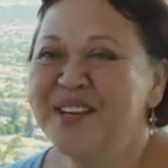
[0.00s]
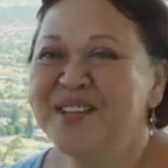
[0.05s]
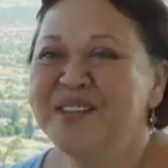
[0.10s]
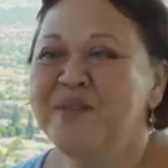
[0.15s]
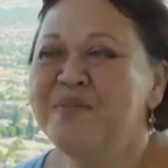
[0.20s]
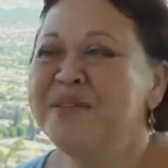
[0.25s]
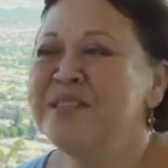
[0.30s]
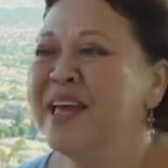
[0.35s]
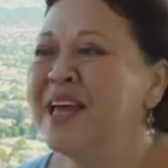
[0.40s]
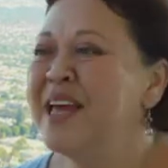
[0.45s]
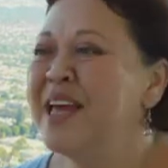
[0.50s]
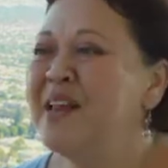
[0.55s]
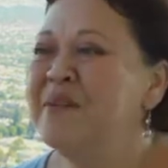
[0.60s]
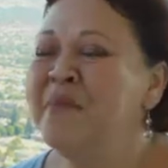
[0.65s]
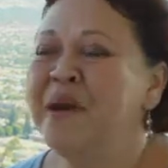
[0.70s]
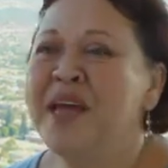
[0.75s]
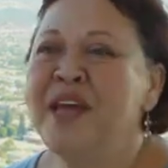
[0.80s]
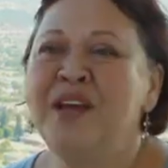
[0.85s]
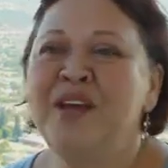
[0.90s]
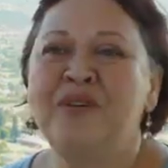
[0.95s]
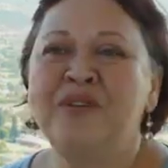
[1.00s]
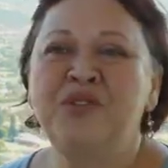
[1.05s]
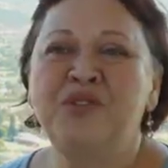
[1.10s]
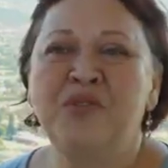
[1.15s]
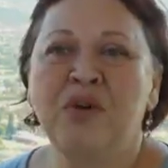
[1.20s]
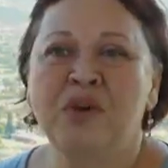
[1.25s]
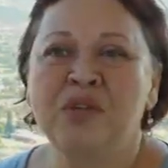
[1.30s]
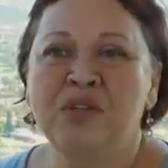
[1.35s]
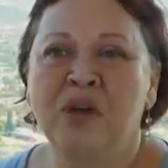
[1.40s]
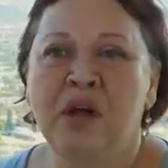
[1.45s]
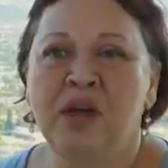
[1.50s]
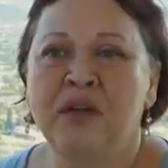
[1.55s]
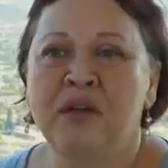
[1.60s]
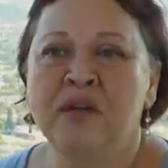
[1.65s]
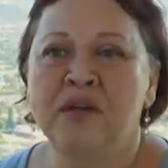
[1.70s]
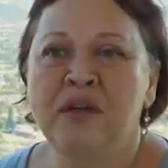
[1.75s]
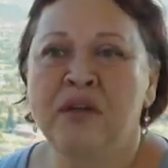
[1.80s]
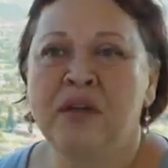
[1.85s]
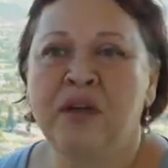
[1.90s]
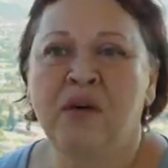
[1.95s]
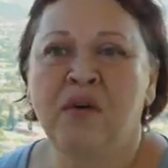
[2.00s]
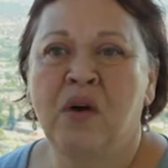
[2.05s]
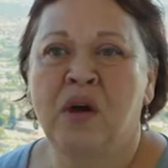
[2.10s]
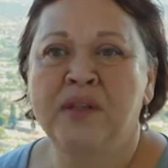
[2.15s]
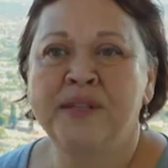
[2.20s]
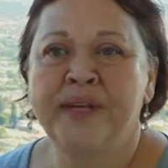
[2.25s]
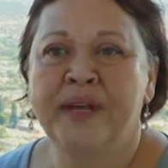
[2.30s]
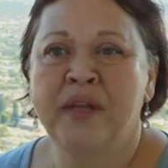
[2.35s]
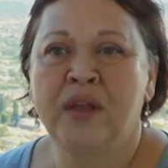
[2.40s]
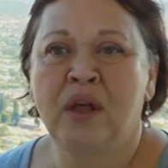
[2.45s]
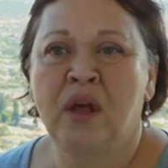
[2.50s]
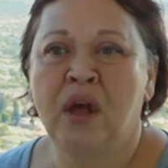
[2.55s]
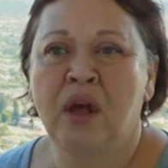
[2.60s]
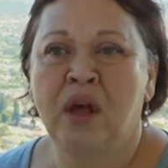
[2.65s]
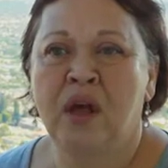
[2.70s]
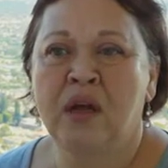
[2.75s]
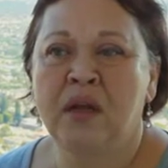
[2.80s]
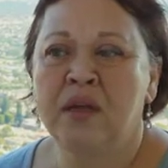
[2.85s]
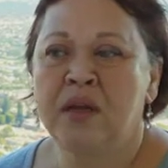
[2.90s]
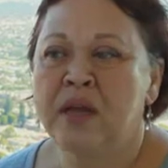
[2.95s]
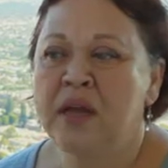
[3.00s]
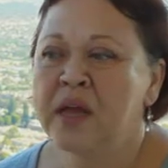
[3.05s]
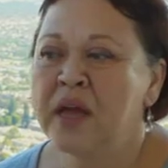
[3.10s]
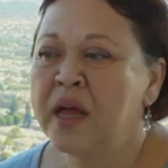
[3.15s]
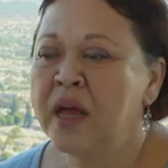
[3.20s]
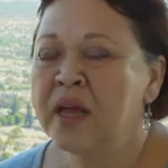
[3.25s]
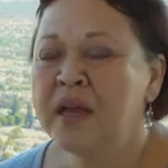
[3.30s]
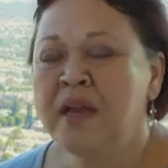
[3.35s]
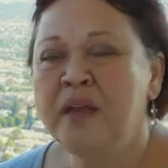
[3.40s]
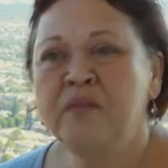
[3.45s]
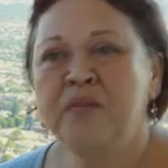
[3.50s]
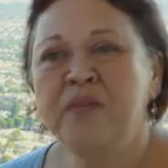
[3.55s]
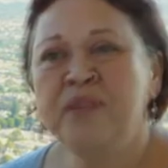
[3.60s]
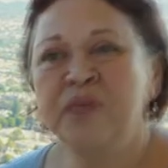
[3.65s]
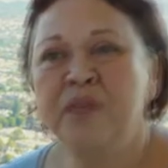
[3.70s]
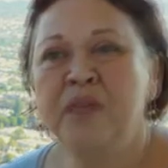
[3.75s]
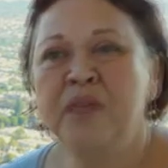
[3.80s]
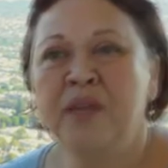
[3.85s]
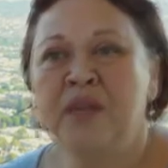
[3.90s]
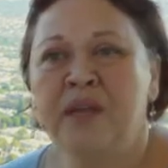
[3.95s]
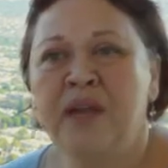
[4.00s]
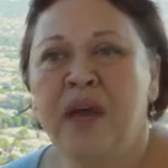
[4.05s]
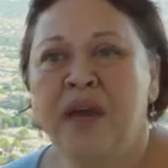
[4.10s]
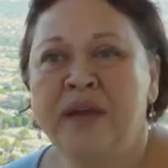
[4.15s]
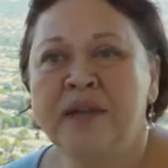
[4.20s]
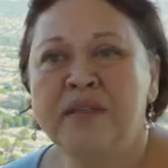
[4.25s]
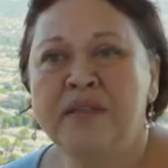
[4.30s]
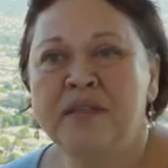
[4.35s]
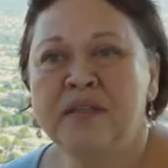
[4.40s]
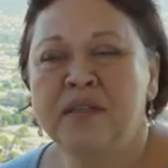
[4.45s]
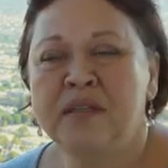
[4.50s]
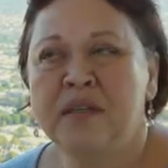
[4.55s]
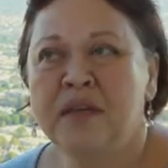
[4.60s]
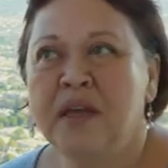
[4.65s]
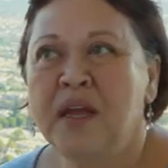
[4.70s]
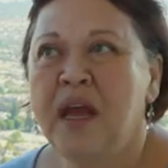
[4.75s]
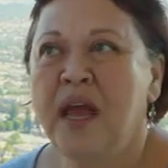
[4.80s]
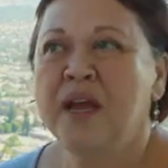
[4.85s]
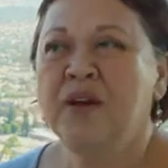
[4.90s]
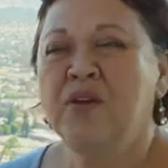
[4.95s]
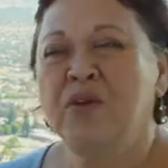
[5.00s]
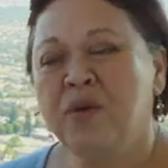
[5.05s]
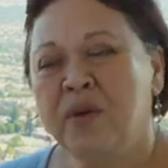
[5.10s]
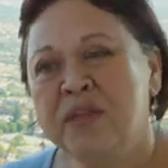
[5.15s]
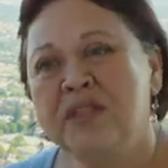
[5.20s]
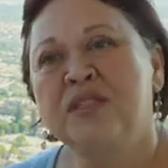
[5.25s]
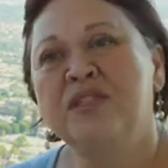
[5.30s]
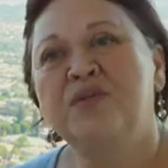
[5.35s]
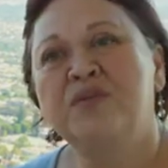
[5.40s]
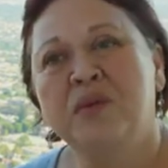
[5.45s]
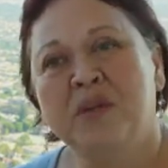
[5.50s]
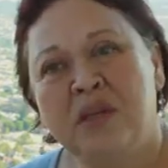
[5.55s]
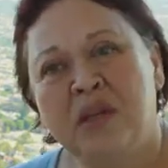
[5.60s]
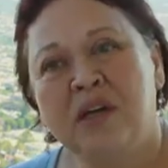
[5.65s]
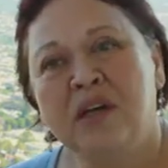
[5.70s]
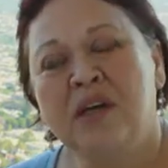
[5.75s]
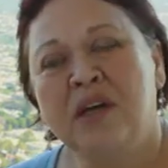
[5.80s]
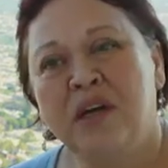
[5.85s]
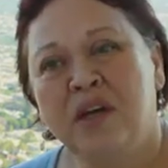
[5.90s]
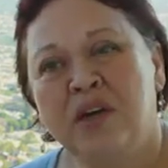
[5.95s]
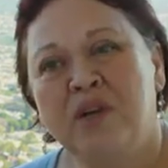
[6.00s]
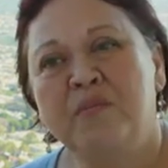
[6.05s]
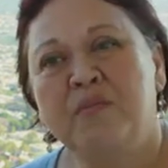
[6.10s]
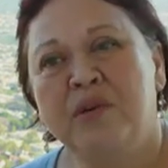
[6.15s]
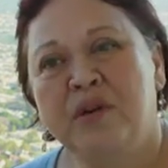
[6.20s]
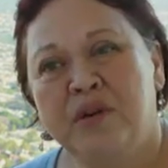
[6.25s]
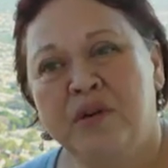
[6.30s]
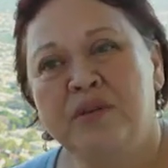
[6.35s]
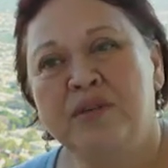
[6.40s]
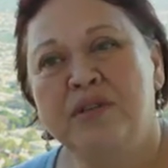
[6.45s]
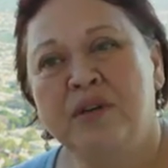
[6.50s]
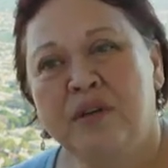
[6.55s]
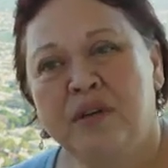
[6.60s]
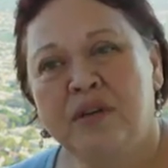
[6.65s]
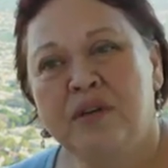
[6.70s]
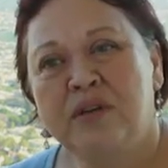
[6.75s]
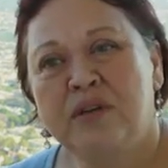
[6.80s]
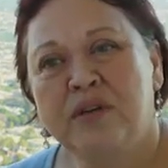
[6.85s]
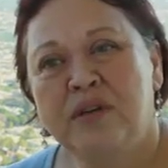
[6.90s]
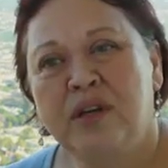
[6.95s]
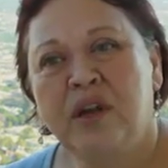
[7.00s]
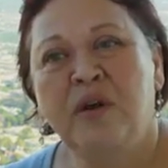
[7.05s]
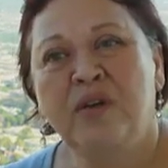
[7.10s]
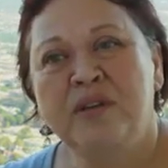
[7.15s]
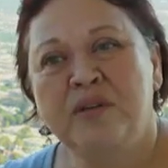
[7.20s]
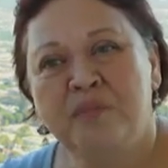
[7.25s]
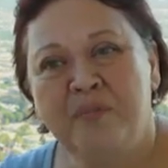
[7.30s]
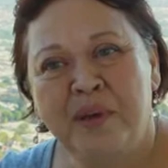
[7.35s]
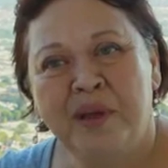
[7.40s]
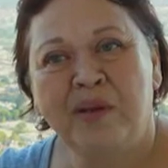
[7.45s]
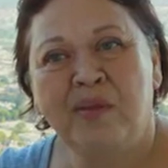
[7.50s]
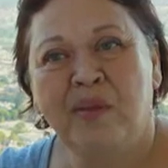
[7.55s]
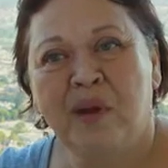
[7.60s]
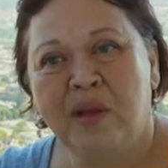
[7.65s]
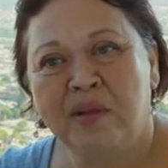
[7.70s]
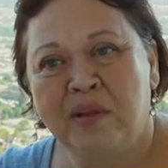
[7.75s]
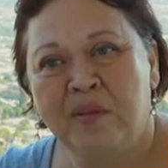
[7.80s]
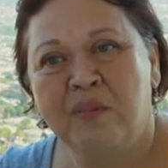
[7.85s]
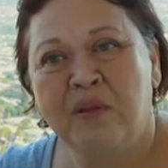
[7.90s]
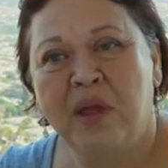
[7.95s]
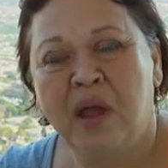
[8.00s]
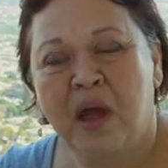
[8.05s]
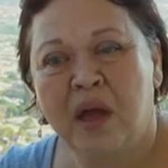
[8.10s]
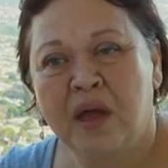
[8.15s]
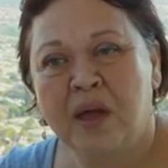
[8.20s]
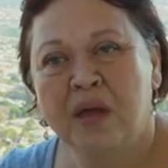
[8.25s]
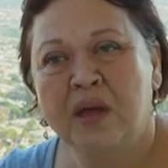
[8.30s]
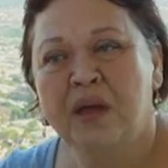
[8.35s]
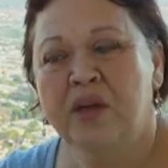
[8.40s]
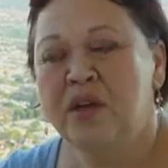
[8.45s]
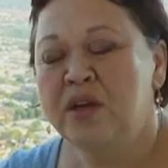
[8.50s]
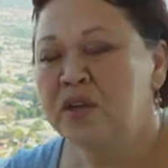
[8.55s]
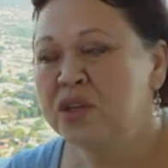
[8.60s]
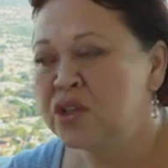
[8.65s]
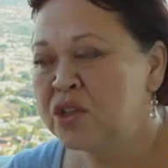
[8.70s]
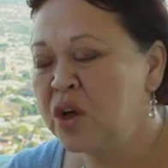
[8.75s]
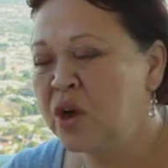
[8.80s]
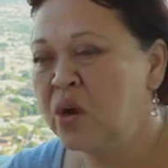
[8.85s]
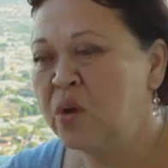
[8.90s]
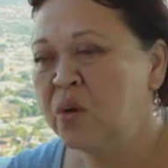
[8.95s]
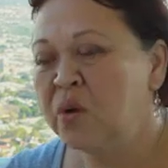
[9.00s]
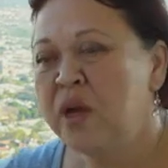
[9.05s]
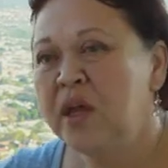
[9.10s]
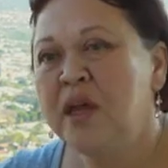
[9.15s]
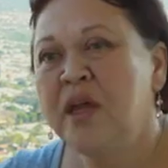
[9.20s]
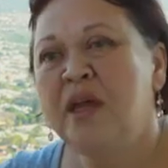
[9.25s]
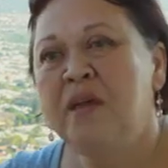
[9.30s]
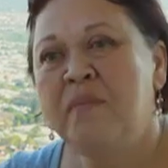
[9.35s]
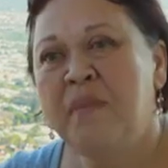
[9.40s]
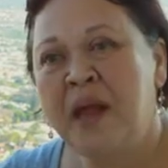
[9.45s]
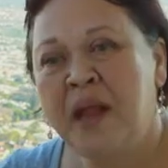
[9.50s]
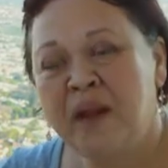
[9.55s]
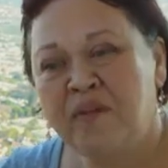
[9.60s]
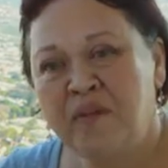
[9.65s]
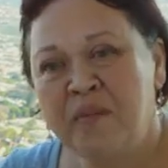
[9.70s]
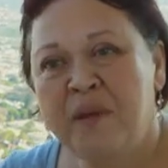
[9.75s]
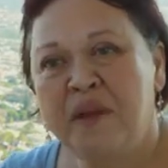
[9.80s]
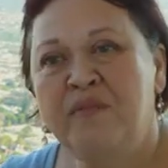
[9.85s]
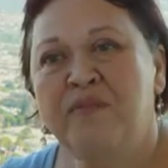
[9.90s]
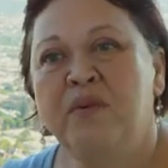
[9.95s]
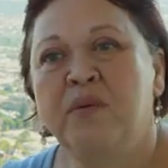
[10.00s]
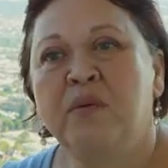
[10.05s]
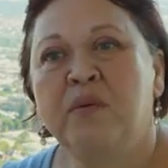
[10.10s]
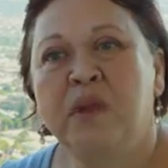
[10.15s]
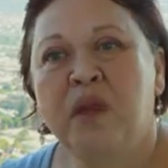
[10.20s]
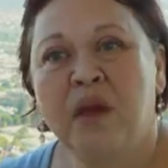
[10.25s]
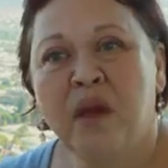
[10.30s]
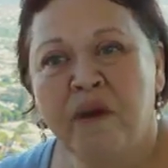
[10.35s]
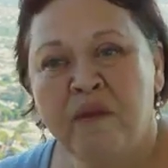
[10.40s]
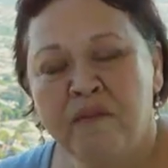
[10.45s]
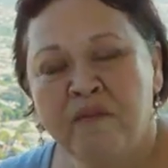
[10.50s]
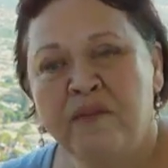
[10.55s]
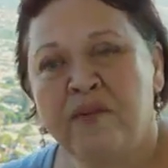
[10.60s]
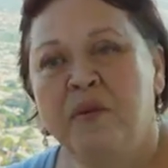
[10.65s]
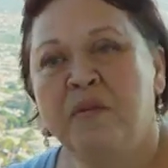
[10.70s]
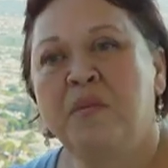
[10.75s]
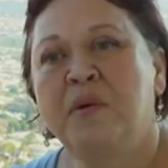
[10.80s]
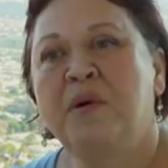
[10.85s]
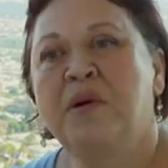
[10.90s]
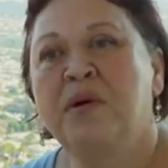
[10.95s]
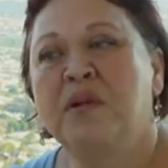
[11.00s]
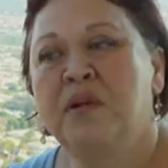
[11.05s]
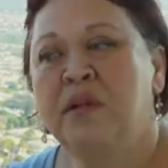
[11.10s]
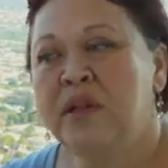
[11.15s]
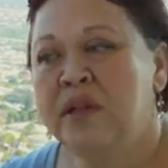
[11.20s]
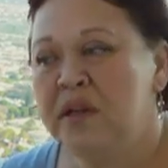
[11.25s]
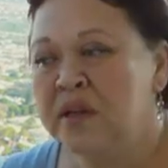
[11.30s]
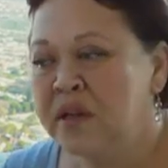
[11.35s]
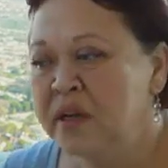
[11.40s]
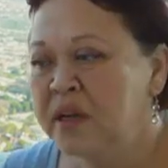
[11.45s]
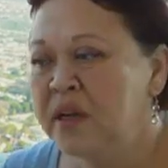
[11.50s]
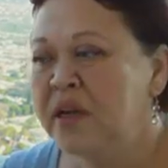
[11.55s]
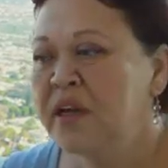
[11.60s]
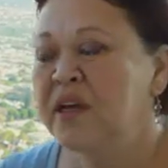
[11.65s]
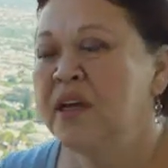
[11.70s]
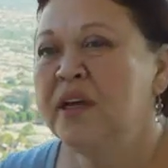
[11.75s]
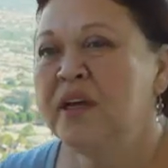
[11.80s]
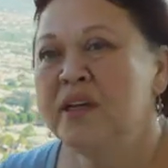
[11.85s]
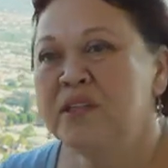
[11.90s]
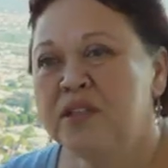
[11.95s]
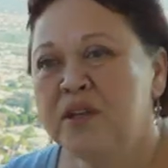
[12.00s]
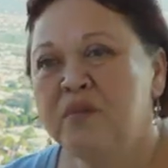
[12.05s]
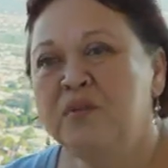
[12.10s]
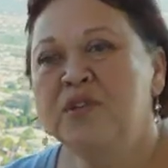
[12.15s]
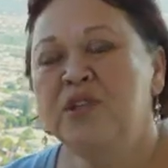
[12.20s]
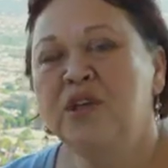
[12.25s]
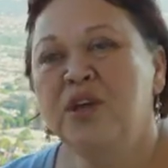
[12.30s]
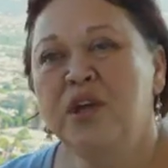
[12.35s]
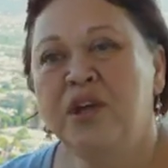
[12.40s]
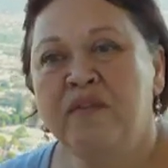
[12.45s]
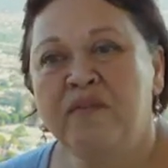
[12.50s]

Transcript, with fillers: so it was like getting my ego stroked all, you know, all day long. And it was a nice and Chris is really a good producer. You know, he's been around the block. So he made everybody feel really comfortable and so it was a good